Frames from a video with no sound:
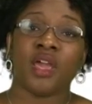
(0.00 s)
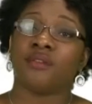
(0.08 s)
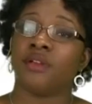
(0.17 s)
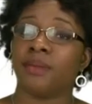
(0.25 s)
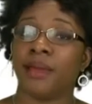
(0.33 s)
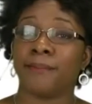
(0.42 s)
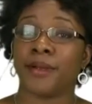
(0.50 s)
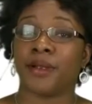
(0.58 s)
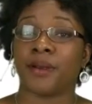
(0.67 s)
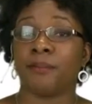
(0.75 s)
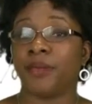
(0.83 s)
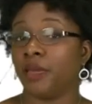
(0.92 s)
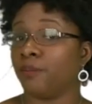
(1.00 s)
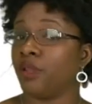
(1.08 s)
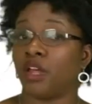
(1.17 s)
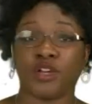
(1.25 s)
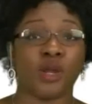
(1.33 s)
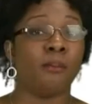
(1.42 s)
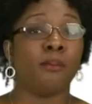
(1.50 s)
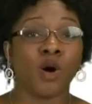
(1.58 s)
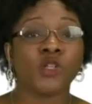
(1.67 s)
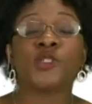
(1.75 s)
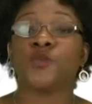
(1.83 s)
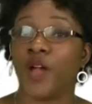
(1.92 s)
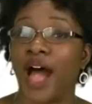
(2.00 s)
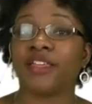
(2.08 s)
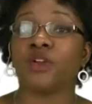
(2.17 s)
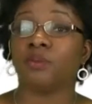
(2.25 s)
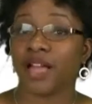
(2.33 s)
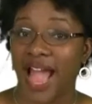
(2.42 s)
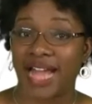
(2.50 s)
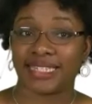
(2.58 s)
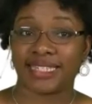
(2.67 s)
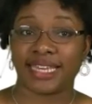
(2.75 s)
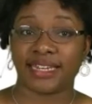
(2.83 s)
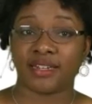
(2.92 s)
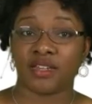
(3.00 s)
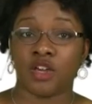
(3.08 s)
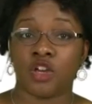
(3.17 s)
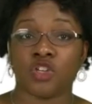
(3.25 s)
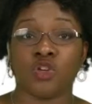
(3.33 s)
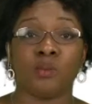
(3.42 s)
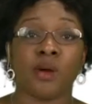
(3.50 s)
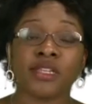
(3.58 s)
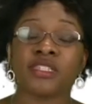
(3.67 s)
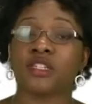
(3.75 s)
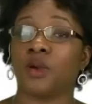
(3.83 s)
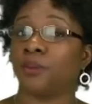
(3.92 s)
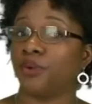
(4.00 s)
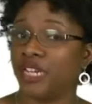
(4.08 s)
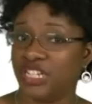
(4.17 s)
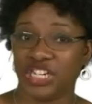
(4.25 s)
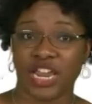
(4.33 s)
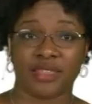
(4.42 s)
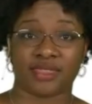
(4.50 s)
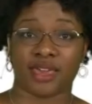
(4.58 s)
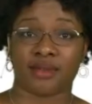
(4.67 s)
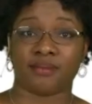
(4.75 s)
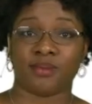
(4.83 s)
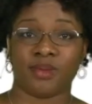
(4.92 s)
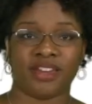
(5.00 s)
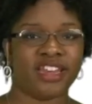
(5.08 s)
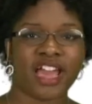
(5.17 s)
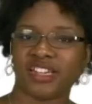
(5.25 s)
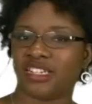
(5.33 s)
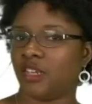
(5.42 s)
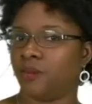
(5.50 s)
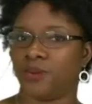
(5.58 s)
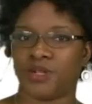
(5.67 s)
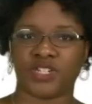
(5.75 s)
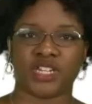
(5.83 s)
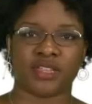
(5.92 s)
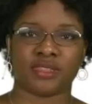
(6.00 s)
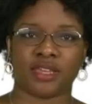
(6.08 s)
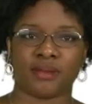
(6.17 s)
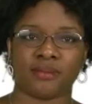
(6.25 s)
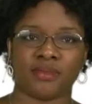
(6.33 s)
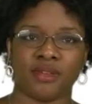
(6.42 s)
Remember, people are your most valuable asset. You must appreciate them, not depreciate them.